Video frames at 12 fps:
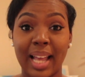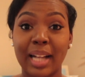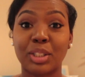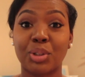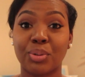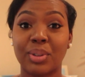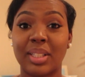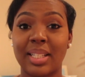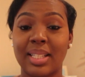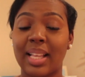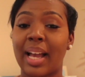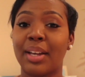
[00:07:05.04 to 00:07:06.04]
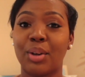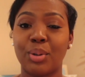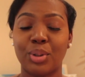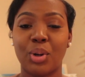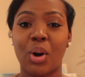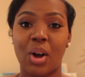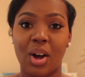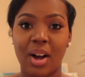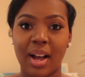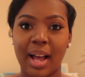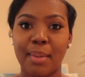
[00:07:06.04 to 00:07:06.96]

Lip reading: natural desire on your heart,